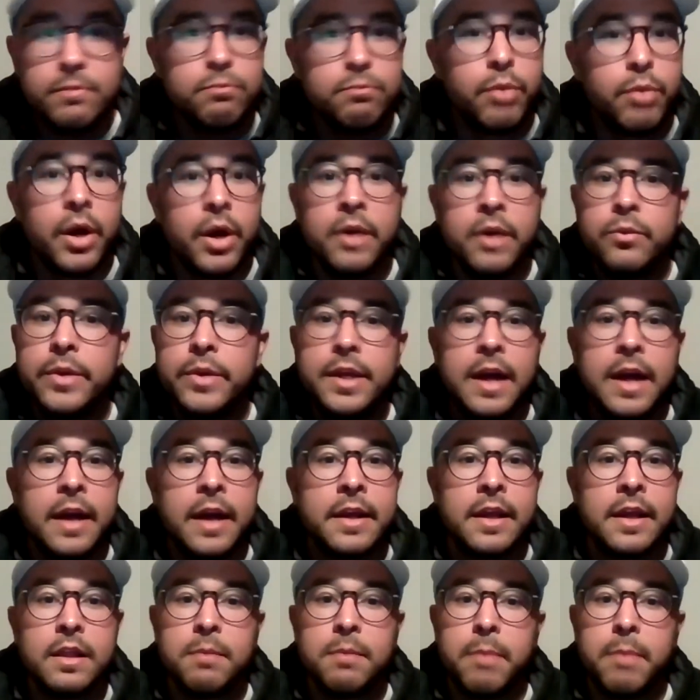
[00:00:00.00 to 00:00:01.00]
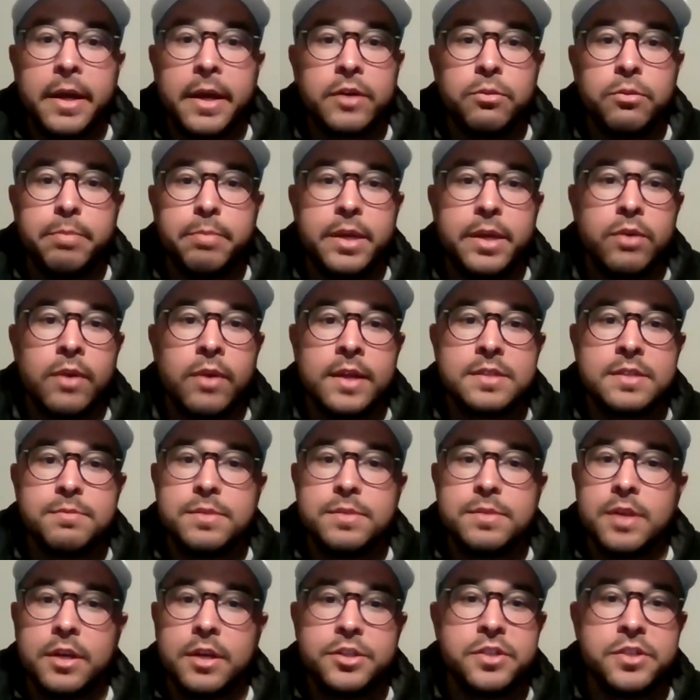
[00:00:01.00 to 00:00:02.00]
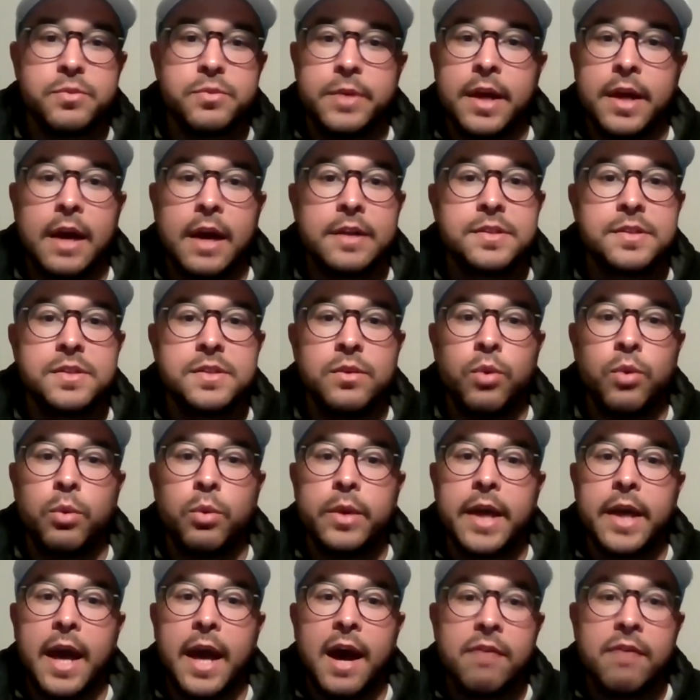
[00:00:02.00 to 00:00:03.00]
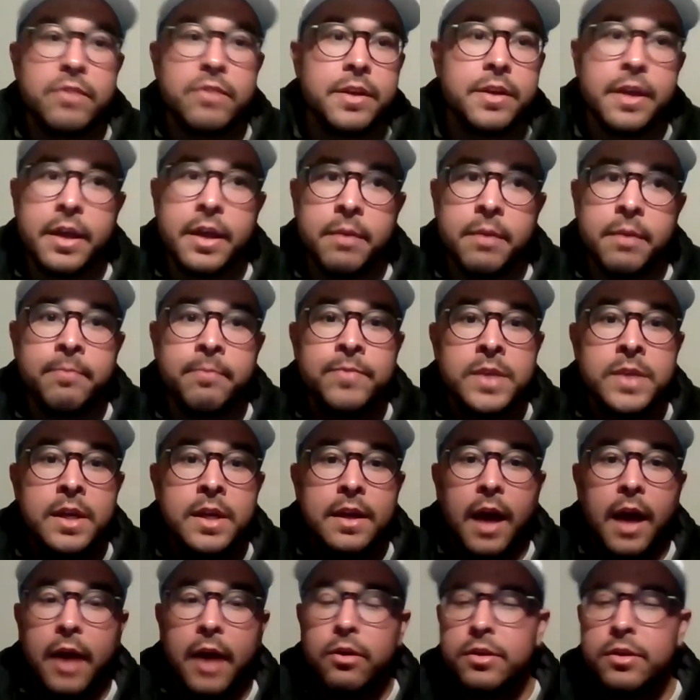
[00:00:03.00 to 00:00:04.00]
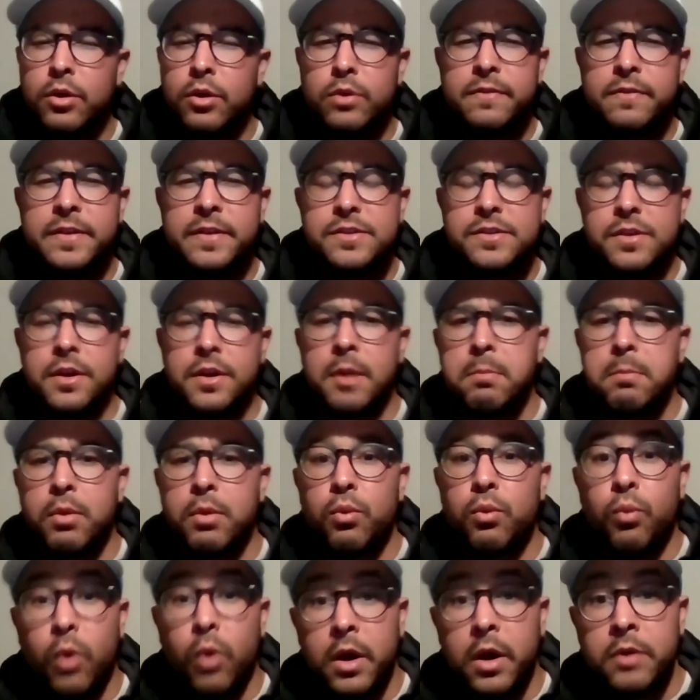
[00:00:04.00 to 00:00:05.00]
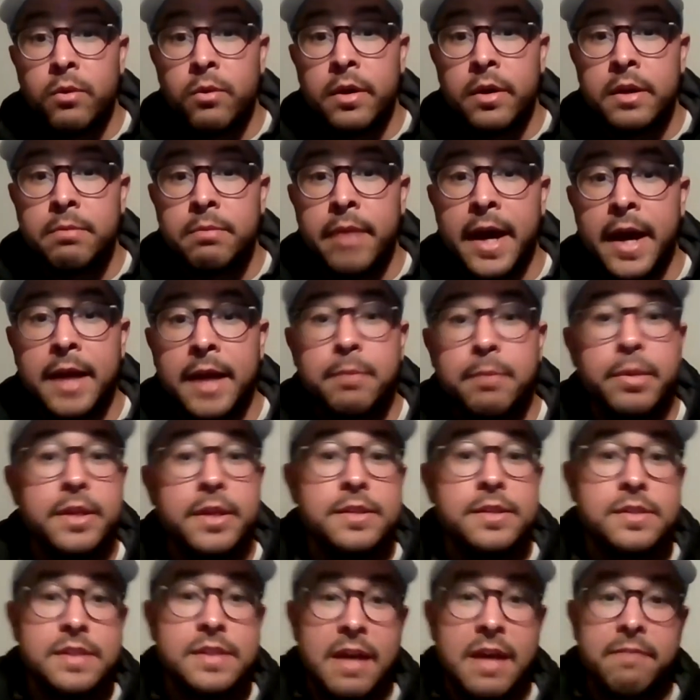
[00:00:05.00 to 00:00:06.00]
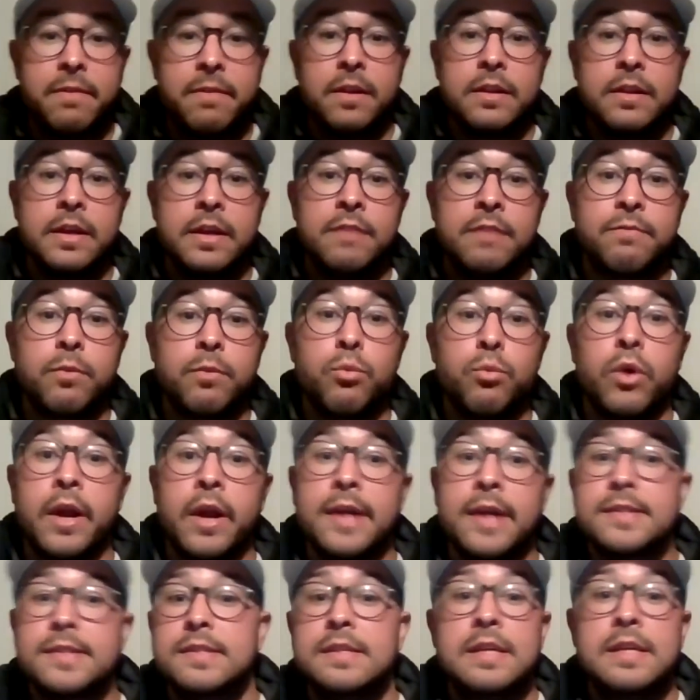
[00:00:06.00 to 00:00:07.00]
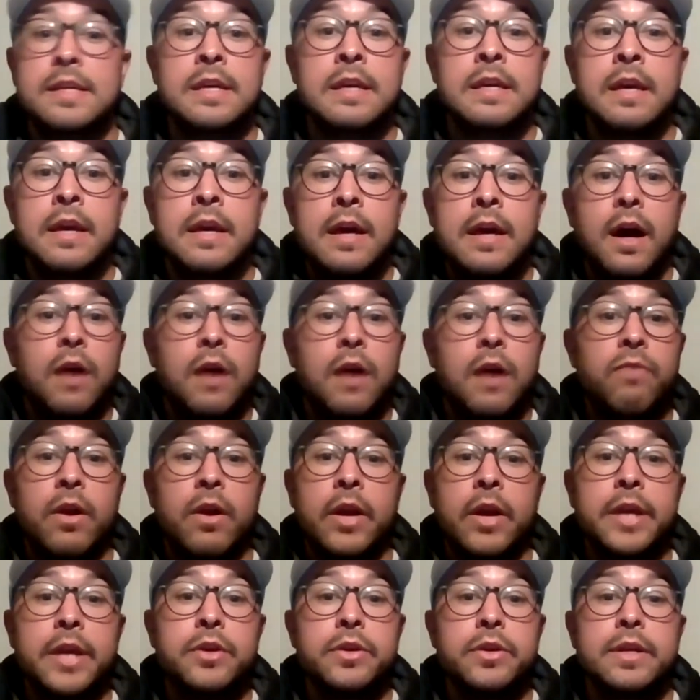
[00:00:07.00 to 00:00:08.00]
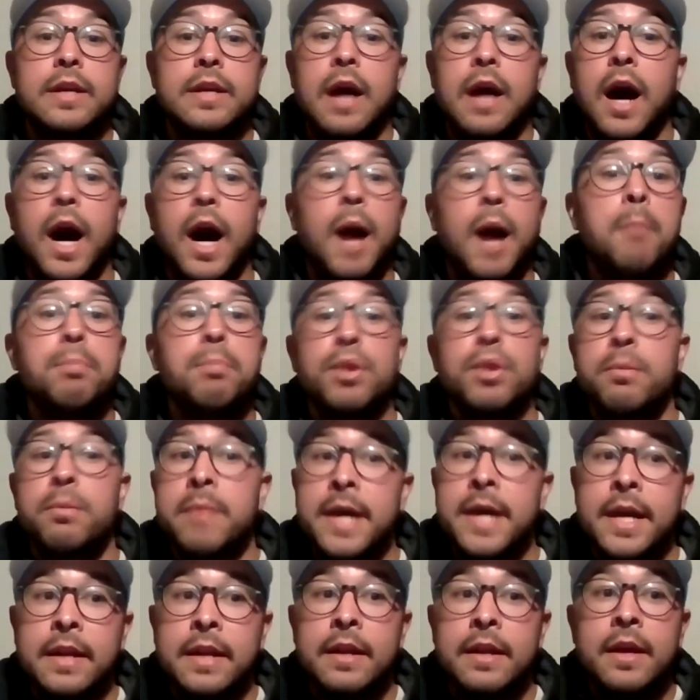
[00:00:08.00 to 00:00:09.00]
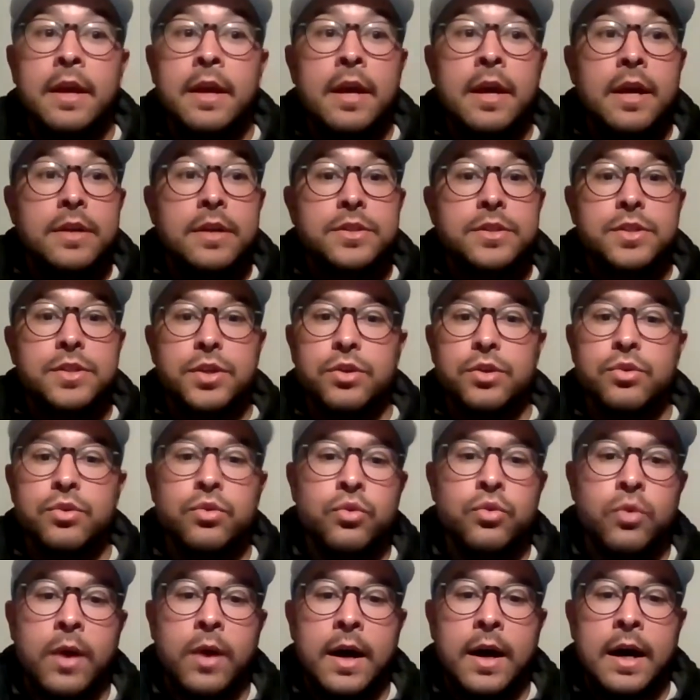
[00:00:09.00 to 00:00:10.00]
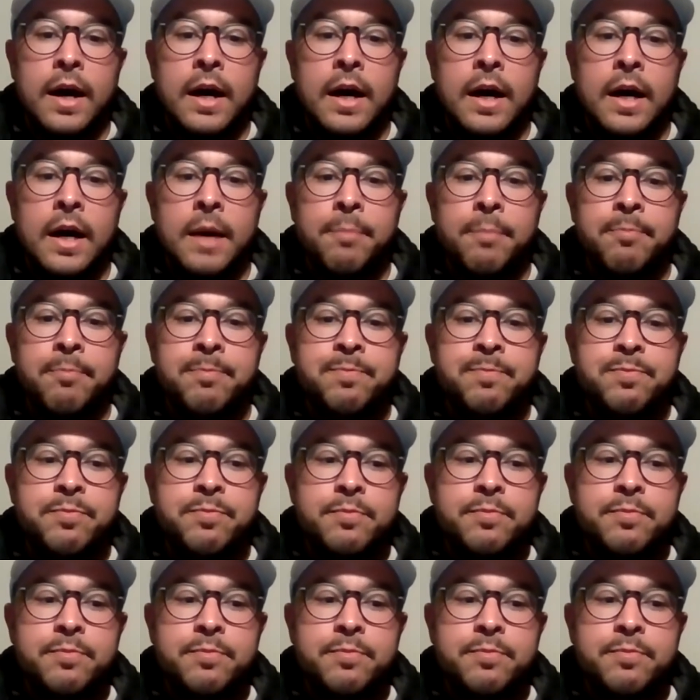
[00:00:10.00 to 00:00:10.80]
But we got to get LaMichael Piron some touches. We got to see what we have in him. I don't know if he's a number one running back, but he's definitely, from what I see, a very good complement to